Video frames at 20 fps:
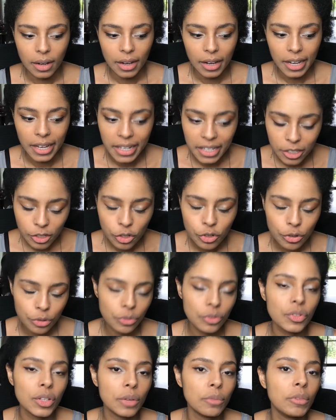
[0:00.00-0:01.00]
It is
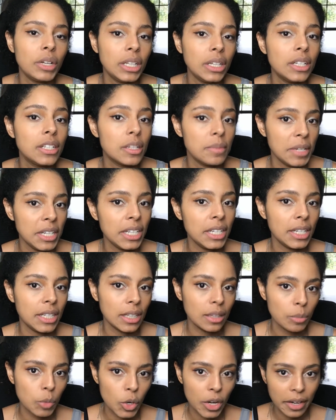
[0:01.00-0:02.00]
true that we need to be eating in
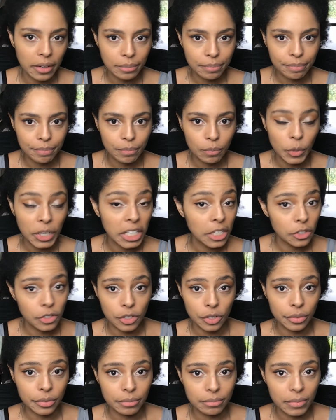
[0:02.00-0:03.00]
the morning. We need
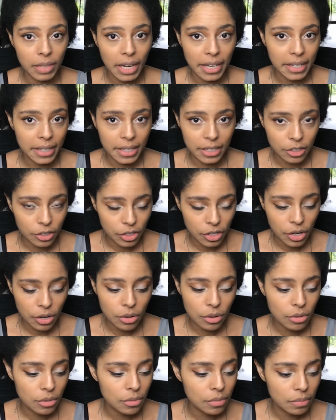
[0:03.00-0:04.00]
to. Like, there's
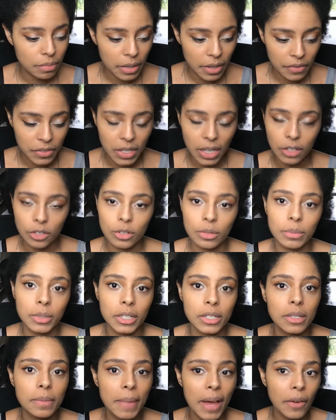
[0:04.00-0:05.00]
no ifs, ands, or
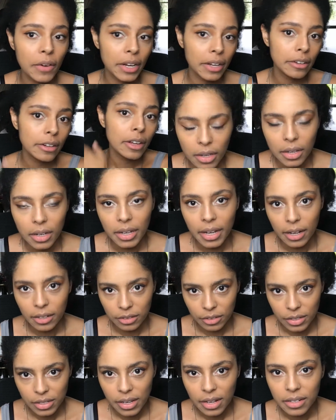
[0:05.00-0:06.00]
buts about it.
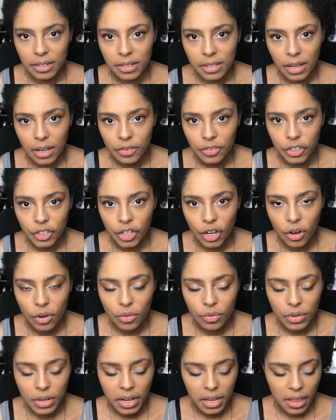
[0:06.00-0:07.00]
Countless studies have
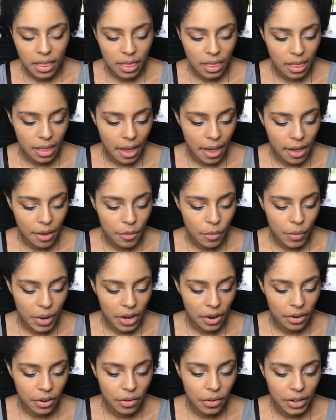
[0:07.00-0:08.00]
shown that we
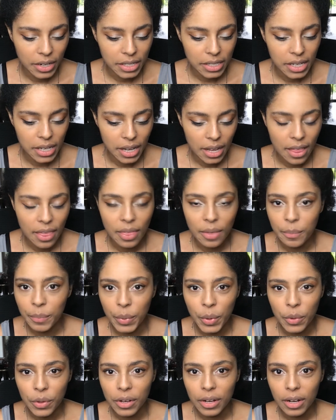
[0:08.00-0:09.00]
are going to get the
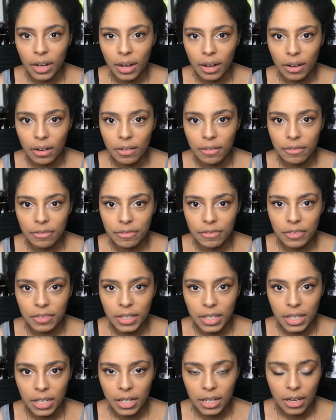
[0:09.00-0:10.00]
bulk of
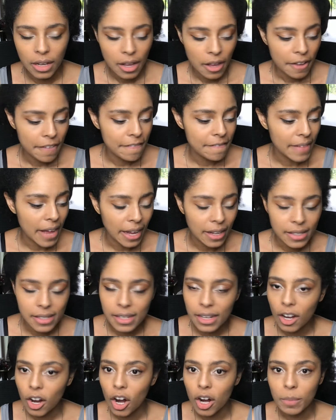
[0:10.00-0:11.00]
the fats
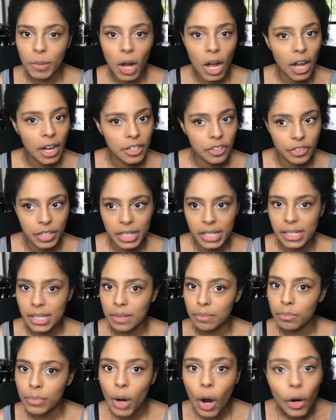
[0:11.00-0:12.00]
and carbohydrates
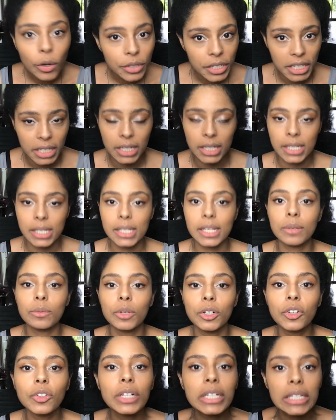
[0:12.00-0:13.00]
and proteins that
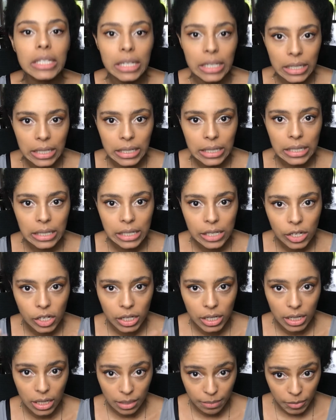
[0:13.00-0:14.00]
we're going to need to
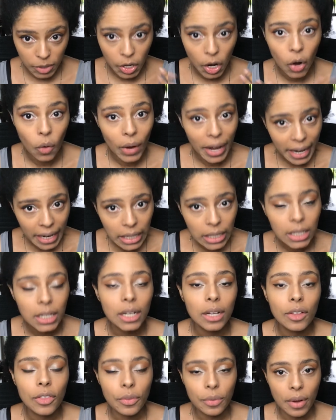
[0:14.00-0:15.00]
keep going
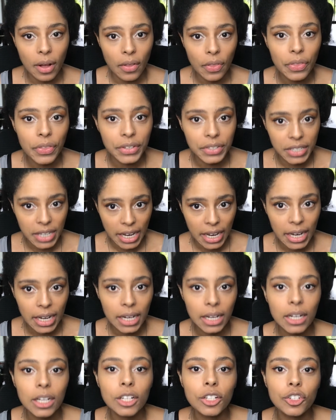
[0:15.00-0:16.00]
throughout the
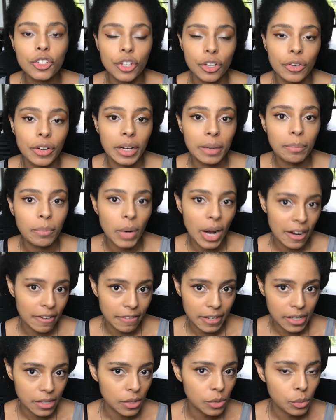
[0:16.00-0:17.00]
day during
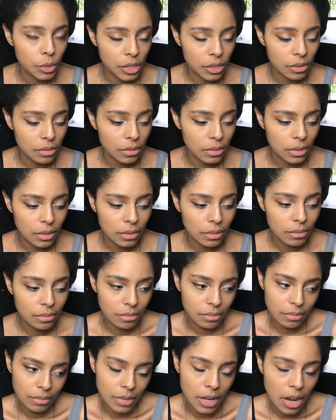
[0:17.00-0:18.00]
breakfast. We're
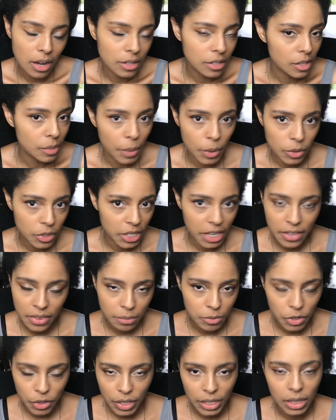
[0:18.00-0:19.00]
not supposed to get them
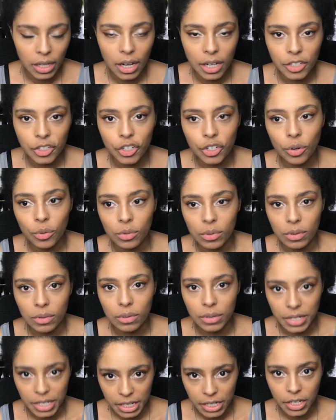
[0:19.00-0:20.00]
during lunch
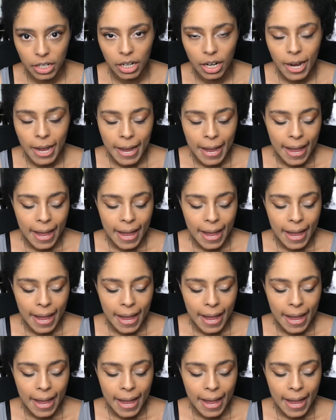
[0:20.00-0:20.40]
or dinner.